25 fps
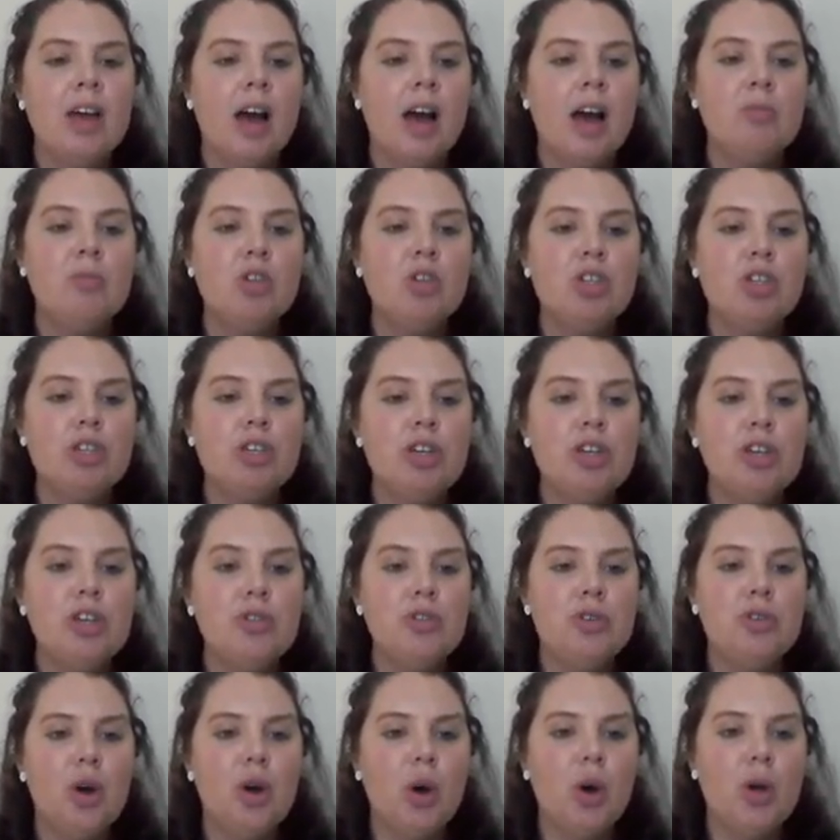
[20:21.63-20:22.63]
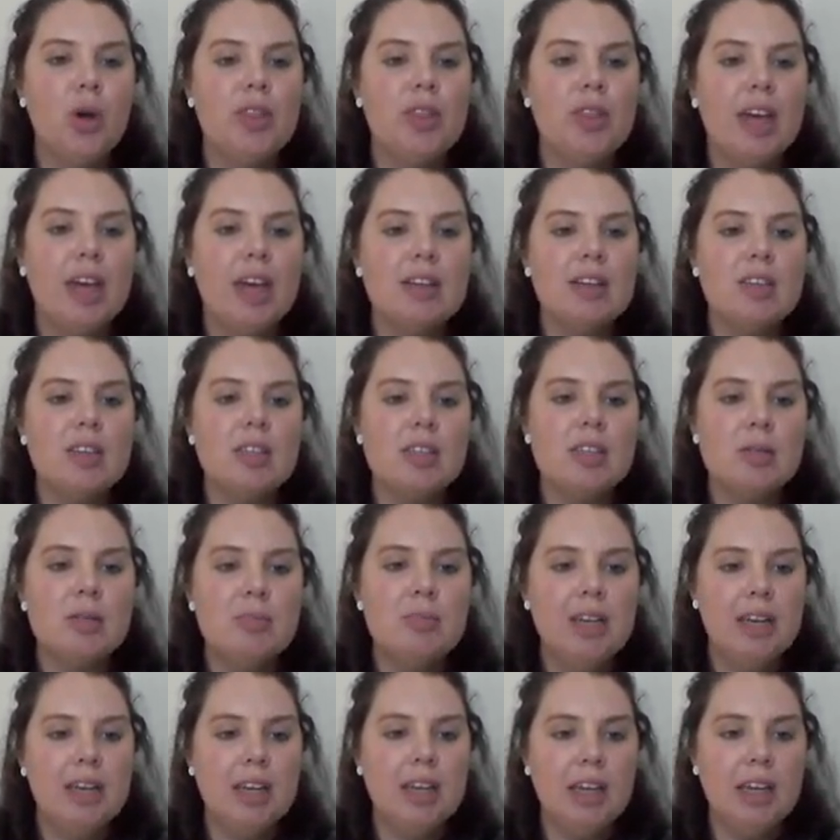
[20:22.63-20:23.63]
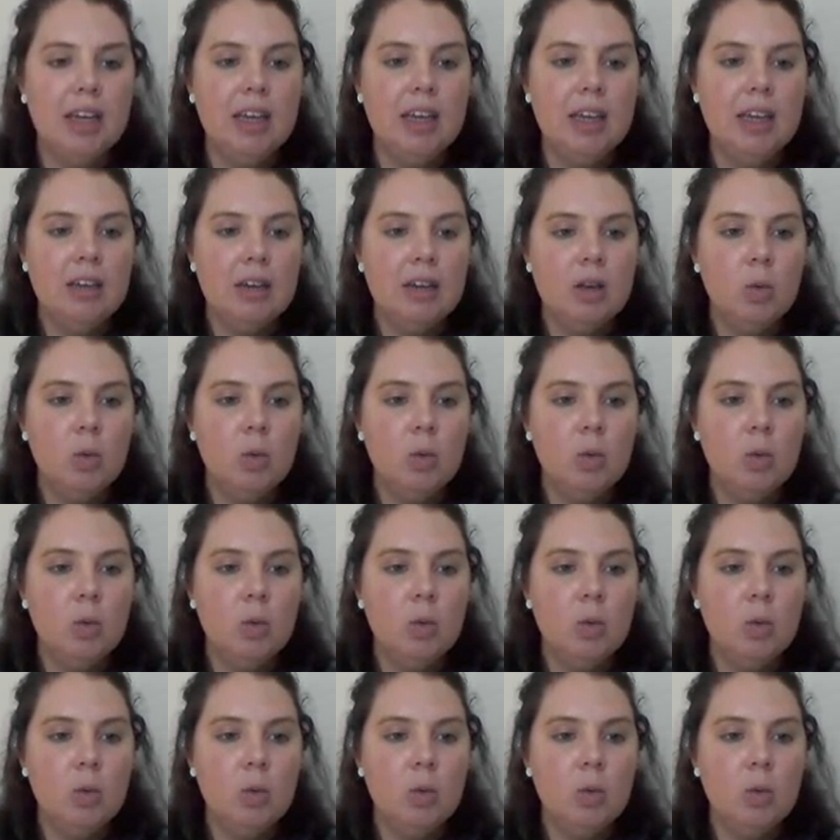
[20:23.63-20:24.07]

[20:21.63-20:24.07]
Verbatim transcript: I'm sure you know that a simile